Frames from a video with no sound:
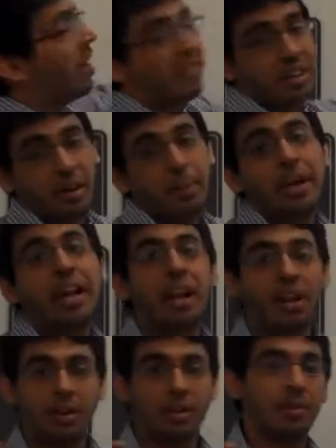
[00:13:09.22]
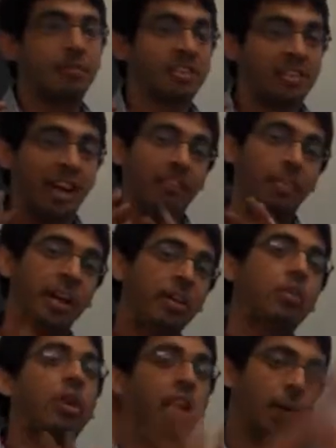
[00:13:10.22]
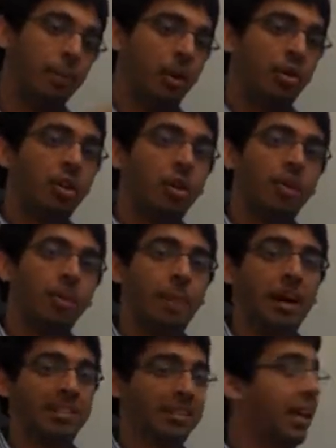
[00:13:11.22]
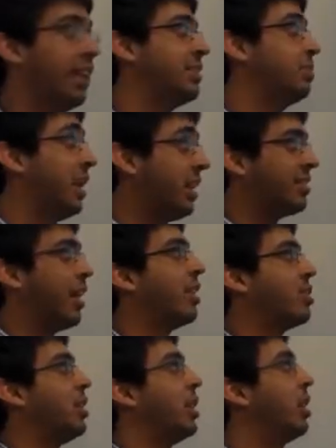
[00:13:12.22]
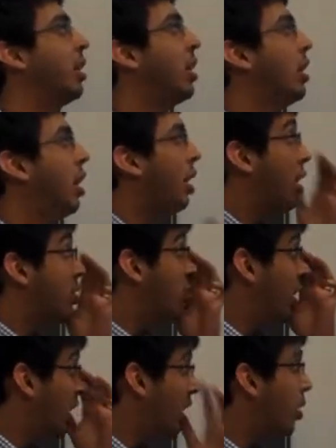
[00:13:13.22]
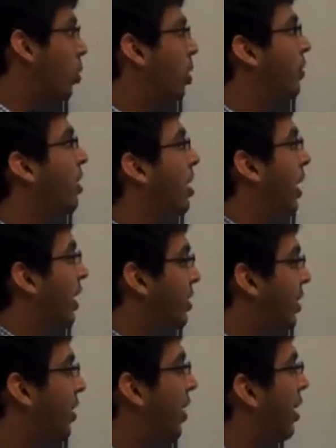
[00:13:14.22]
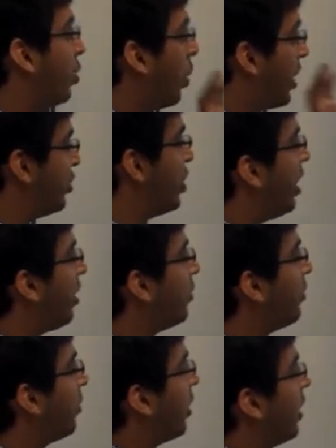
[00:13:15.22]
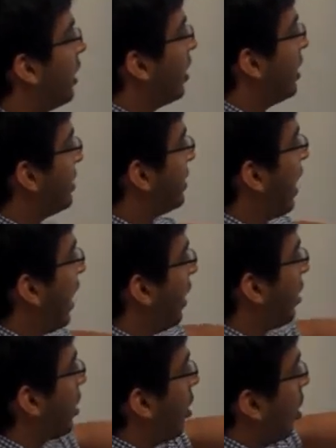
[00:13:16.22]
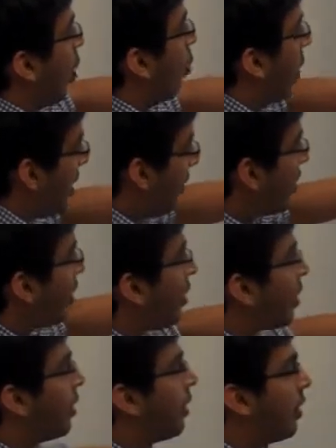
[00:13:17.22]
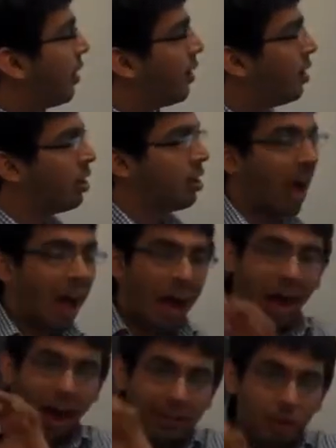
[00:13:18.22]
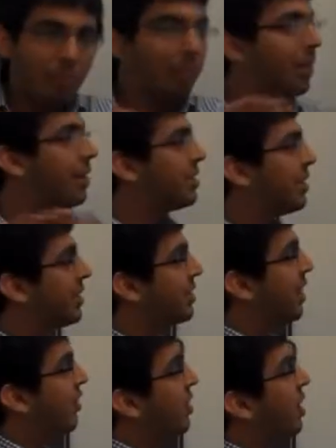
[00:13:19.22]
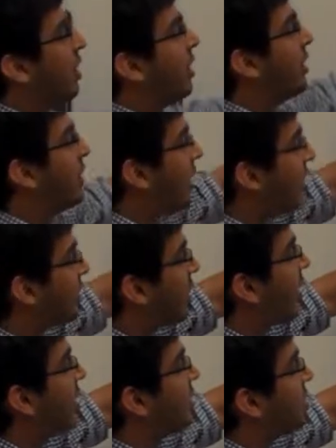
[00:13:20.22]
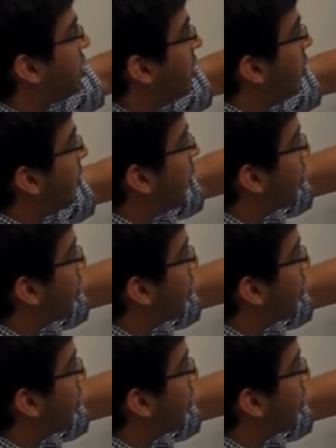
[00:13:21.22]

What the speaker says: VITERBI algorithm, which I have been talking about in all the past slides, means actually. So here what we are actually trying to achieve is that whenever a new bit is received, there is a transition from